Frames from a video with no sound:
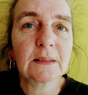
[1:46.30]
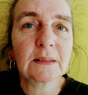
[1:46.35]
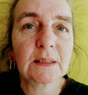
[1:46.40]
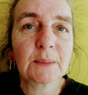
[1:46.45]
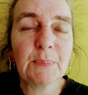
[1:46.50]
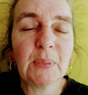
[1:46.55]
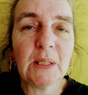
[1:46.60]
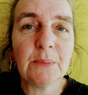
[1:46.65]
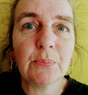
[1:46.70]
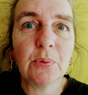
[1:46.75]

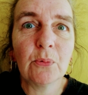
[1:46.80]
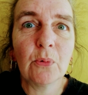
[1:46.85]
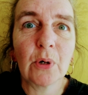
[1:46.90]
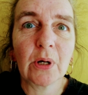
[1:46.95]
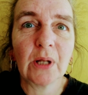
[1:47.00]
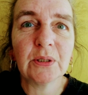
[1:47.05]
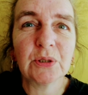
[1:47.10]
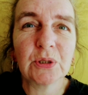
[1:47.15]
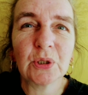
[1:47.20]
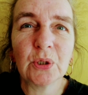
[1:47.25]
to people
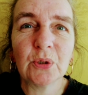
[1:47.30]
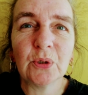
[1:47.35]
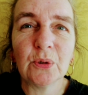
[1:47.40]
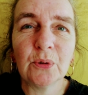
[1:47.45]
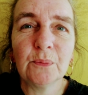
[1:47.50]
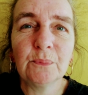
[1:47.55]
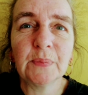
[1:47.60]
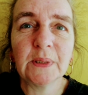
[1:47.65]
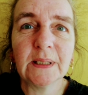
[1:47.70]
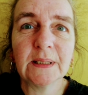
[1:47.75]
what I
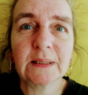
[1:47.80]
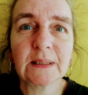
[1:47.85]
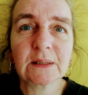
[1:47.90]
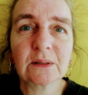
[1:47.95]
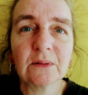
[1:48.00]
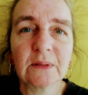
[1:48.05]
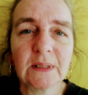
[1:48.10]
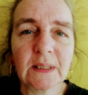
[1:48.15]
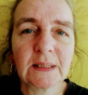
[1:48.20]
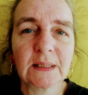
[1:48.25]
do, but it
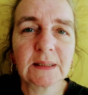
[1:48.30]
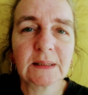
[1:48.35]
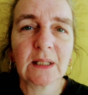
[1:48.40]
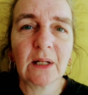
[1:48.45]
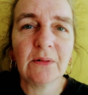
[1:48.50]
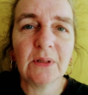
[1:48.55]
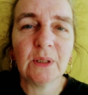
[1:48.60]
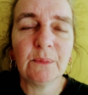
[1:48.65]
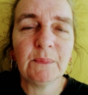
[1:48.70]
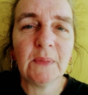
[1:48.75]
does not
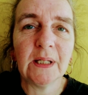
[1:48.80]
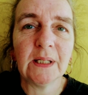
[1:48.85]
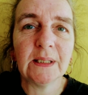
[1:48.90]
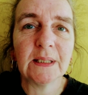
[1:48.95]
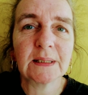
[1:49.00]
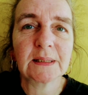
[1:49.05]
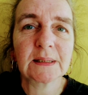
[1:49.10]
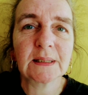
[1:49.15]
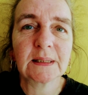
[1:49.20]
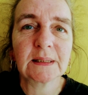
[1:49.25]
necessarily mean
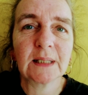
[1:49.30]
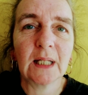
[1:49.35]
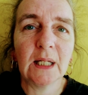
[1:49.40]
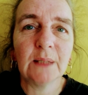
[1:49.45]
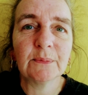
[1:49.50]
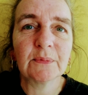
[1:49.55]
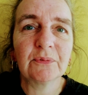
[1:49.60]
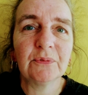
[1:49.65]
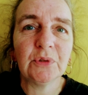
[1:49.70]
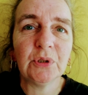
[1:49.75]
it's the
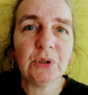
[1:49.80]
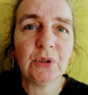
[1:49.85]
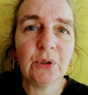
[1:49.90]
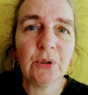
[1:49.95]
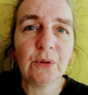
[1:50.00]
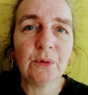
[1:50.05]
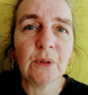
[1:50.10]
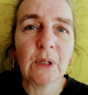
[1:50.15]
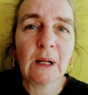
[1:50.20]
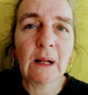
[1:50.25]
same for
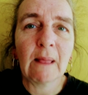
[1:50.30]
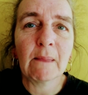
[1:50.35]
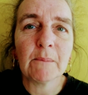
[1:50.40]
you.